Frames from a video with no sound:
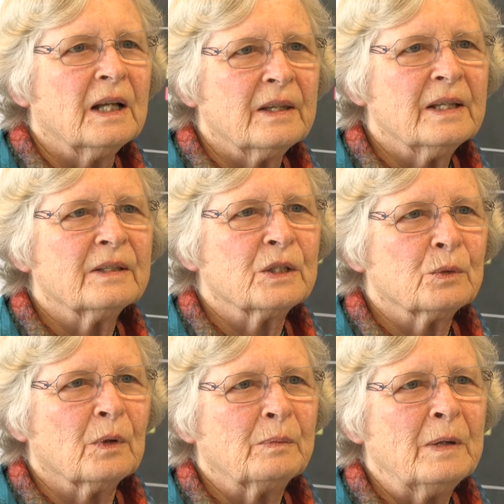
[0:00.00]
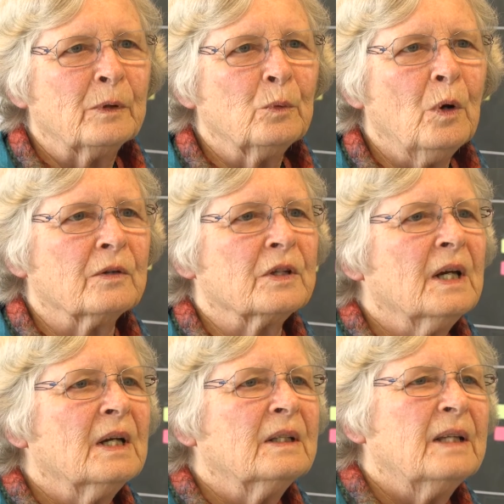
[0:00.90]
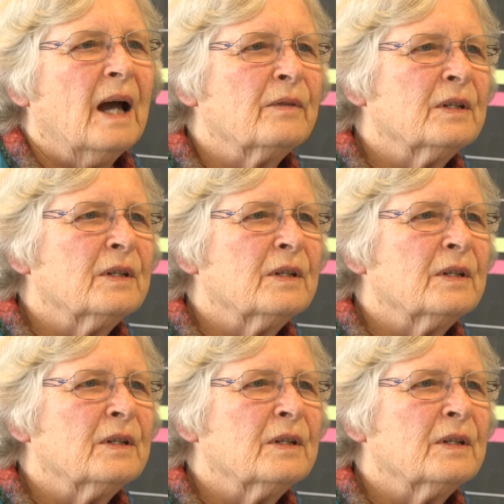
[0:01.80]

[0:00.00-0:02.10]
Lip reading: And I think this is what people want. Now,